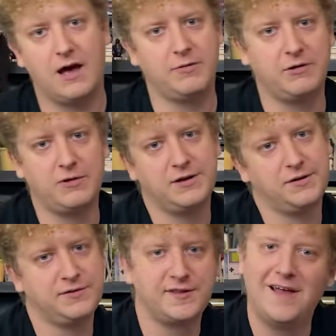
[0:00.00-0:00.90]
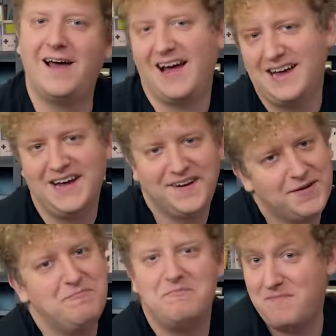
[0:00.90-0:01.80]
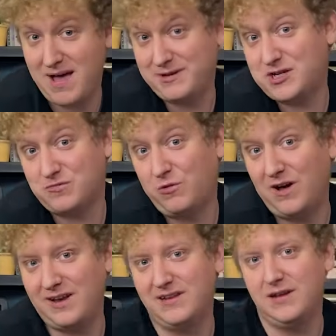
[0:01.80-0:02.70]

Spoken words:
many windows. Maybe just one.